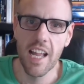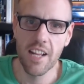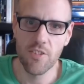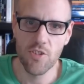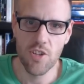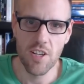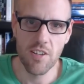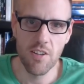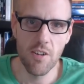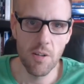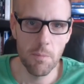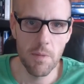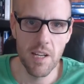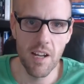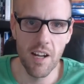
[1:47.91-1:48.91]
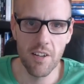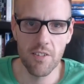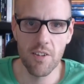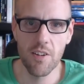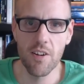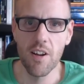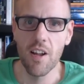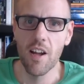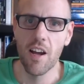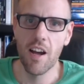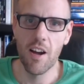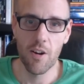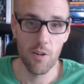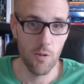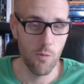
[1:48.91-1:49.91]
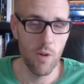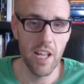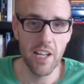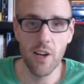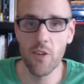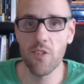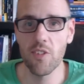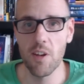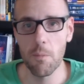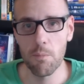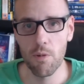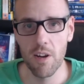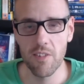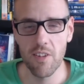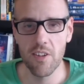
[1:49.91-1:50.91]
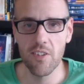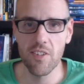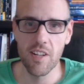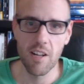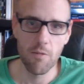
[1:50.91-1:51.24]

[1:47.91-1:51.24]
And she took me under her wing as an apprentice.